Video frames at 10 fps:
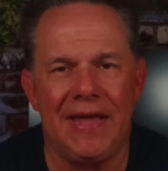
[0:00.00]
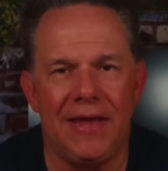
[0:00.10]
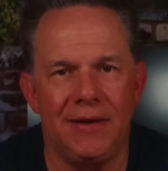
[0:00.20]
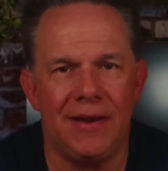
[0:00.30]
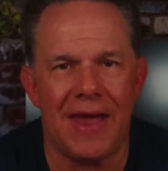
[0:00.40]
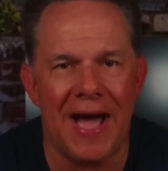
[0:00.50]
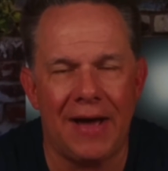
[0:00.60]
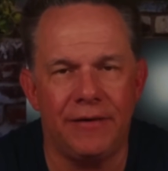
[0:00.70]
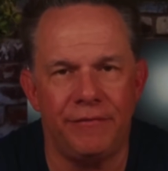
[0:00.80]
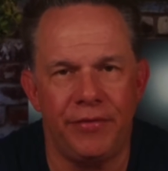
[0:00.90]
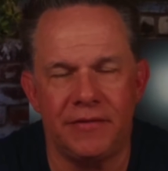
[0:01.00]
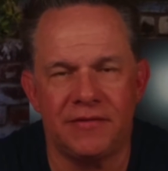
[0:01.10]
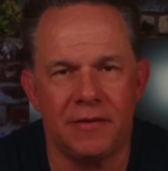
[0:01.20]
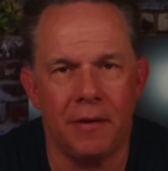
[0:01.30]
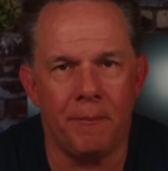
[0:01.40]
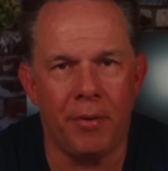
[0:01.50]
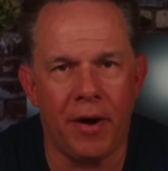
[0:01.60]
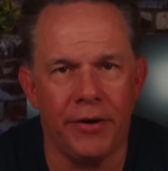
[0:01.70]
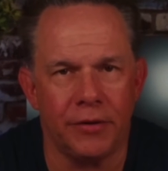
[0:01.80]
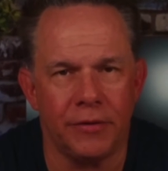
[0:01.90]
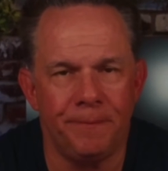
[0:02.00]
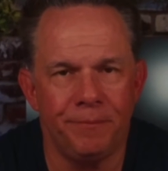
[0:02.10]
in and out of this puddle.